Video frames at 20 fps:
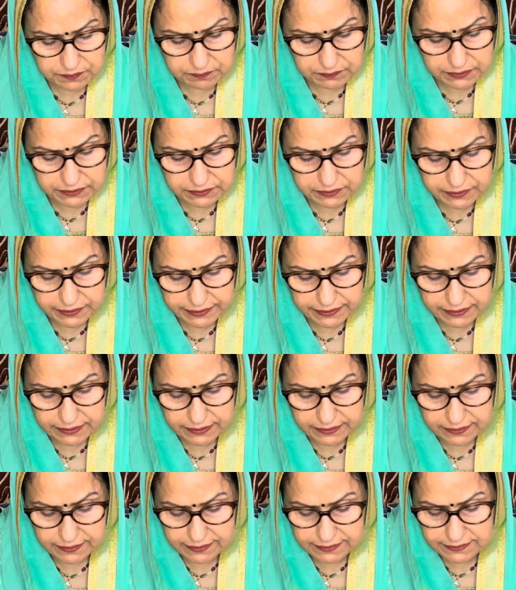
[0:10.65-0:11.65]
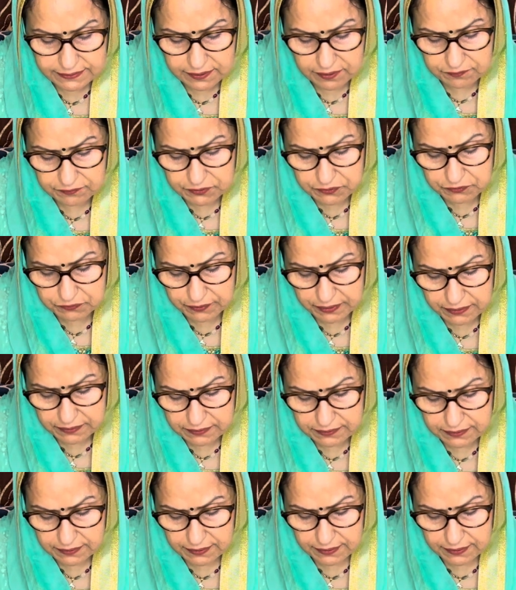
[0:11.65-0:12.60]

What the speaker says: but greatly runs after wealth.